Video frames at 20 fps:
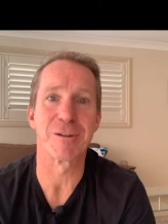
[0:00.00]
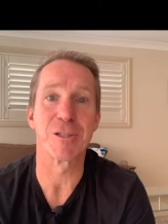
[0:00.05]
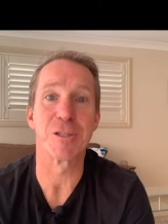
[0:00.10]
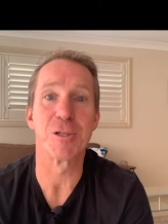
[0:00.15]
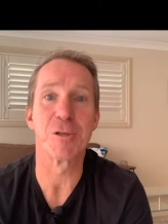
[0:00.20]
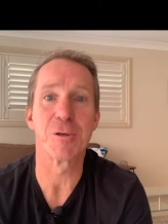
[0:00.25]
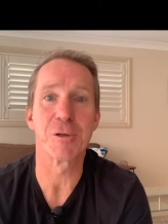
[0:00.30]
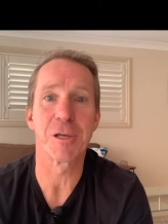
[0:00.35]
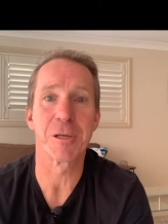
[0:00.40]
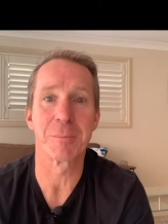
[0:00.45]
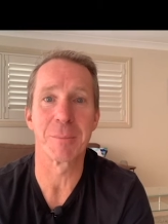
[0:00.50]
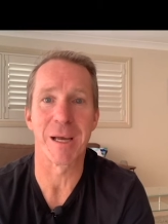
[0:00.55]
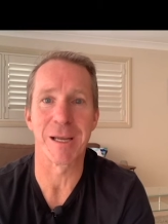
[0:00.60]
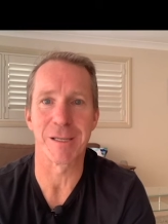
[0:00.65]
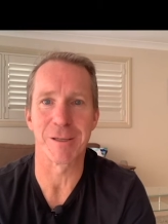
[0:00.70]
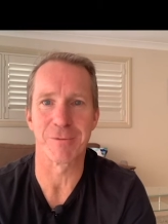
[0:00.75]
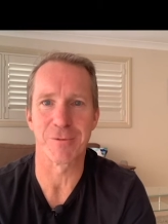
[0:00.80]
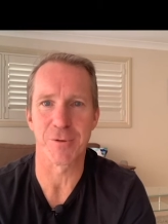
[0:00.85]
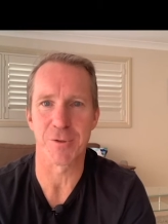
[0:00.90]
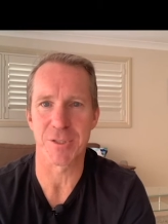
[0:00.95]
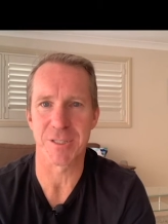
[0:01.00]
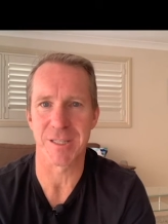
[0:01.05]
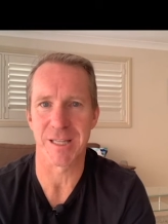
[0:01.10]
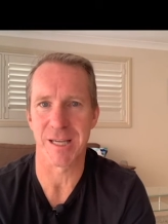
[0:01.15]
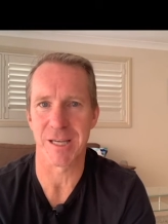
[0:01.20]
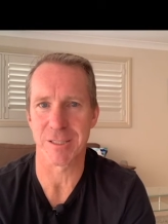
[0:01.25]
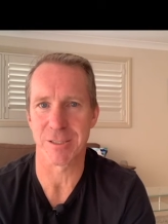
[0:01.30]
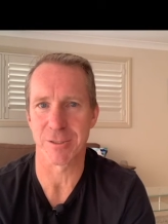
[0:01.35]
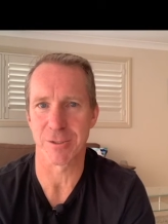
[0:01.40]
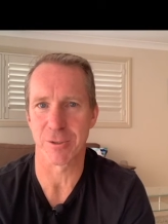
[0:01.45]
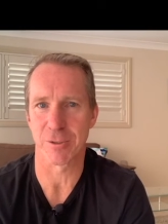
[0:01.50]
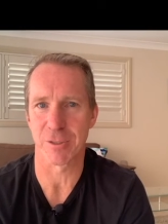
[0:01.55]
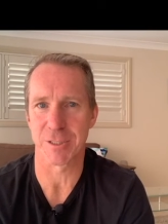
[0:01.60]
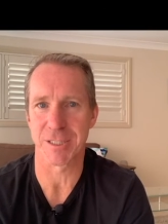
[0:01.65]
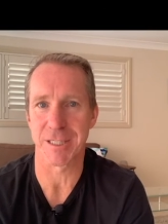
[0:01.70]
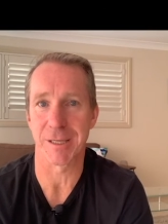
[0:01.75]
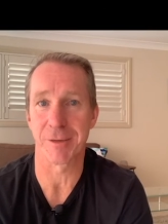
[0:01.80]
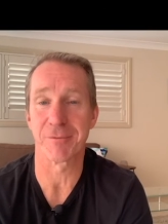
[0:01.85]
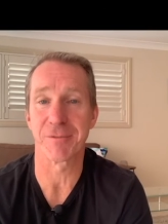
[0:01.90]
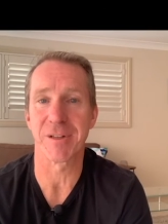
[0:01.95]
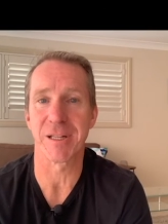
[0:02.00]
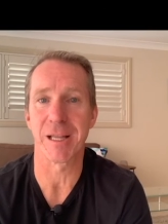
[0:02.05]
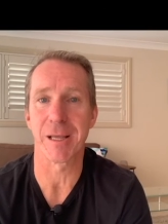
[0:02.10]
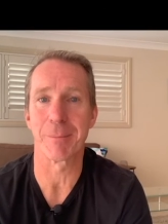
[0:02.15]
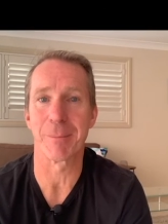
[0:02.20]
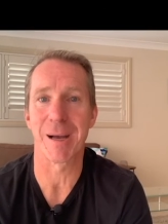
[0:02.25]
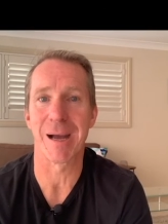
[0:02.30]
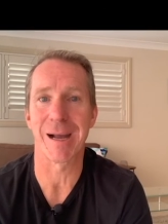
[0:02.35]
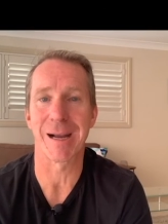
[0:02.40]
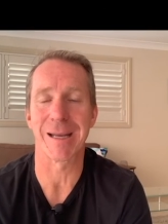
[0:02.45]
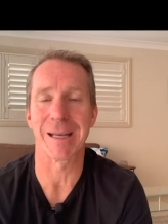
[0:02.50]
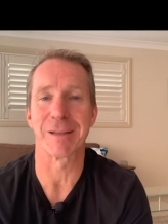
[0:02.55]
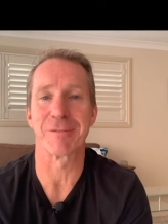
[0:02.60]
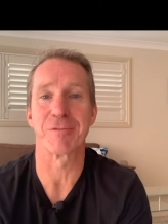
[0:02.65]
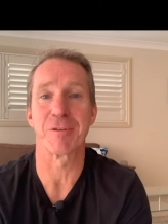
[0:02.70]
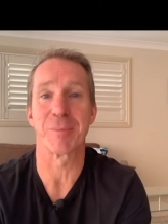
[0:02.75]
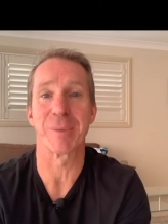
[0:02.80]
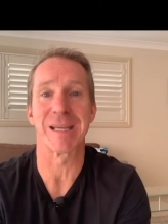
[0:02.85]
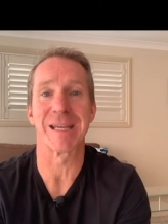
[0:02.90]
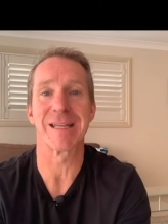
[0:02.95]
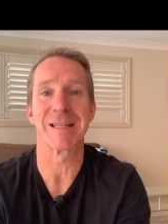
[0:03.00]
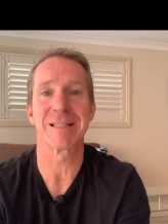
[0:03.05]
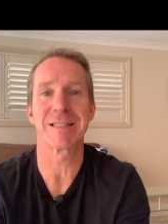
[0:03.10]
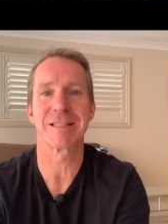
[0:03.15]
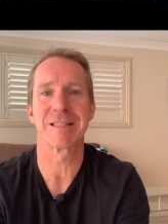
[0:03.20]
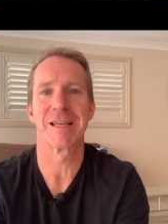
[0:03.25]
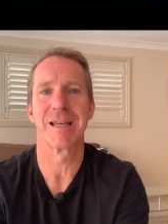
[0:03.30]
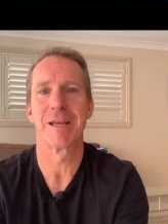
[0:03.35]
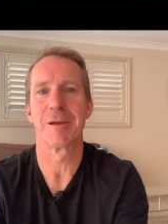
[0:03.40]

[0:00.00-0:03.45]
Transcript: you can make your first one thousand dollars in affiliate marketing for beginners